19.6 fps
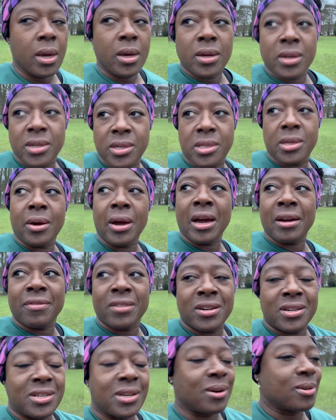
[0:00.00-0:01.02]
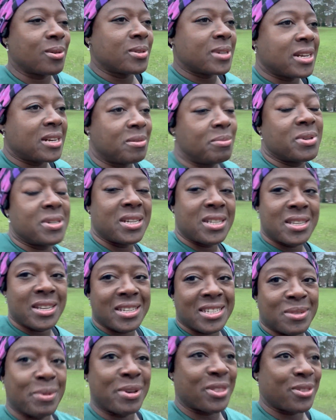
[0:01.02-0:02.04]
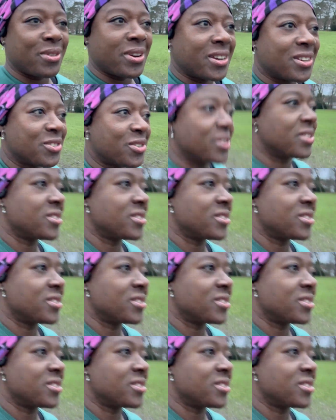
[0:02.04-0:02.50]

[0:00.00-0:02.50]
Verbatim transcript: So I haven't told anybody that's my 300th,